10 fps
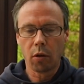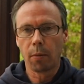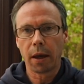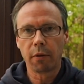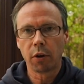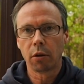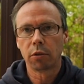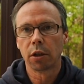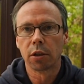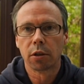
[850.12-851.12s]
You may have
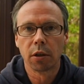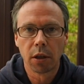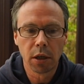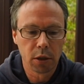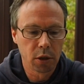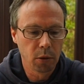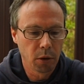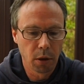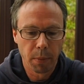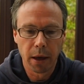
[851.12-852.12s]
noticed these two
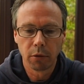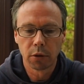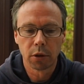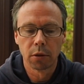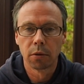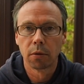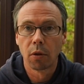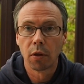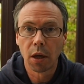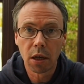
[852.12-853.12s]
on the belt.
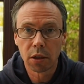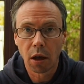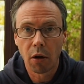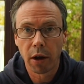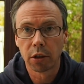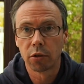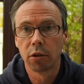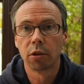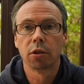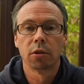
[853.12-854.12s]
These are
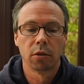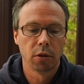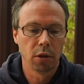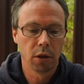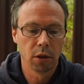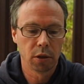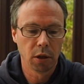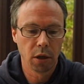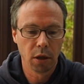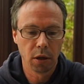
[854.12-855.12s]
extras that
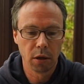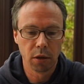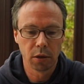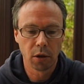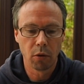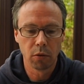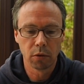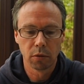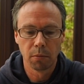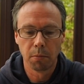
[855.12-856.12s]
are
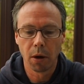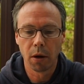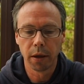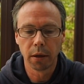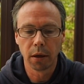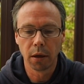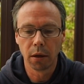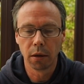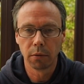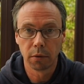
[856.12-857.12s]
sold by
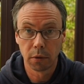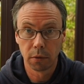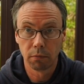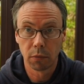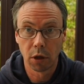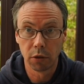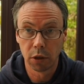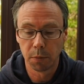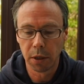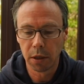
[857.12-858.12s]

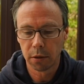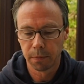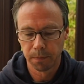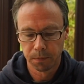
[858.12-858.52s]
Cosyspeed.